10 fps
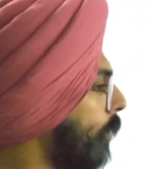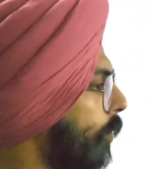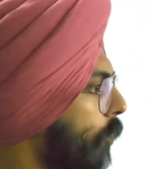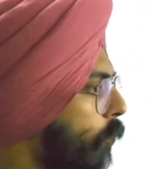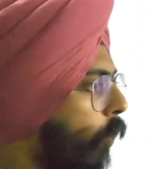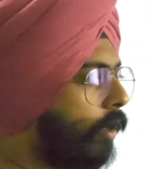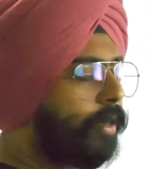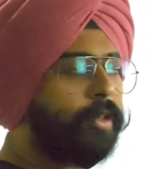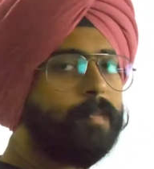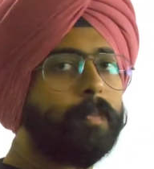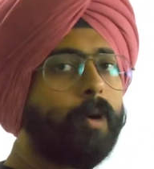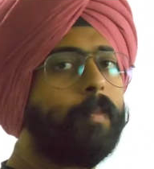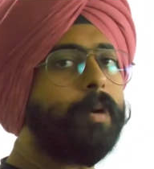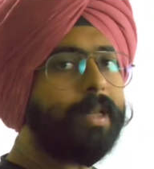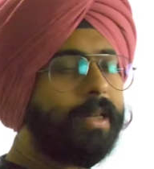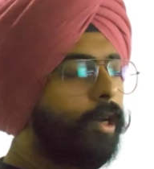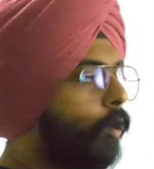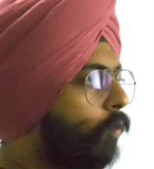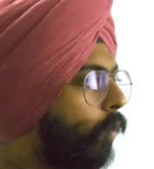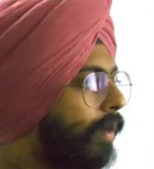what is the property,
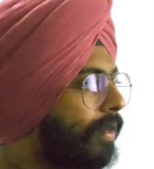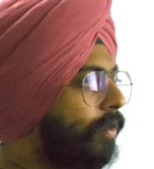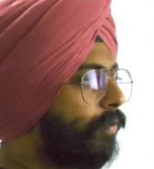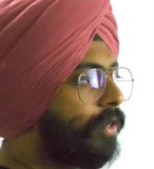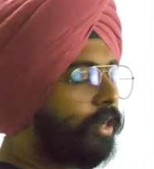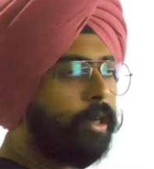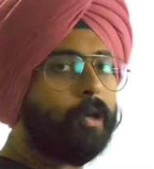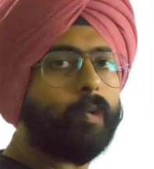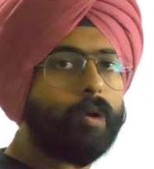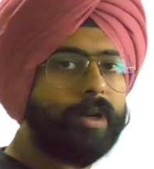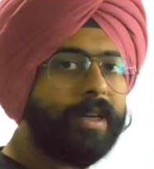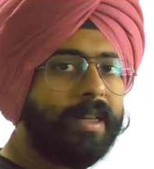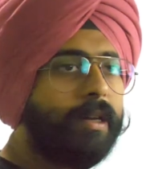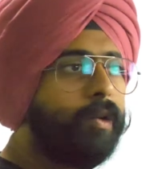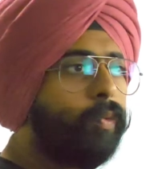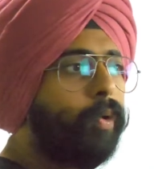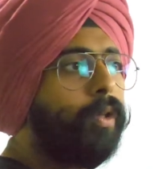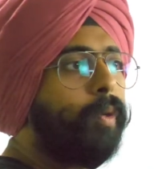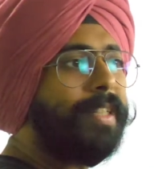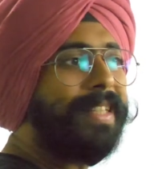what is the physical quantity
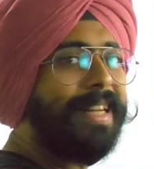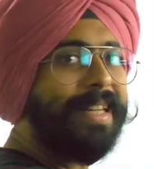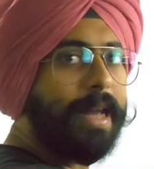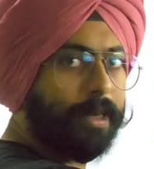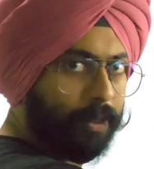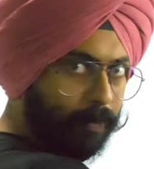with which they react.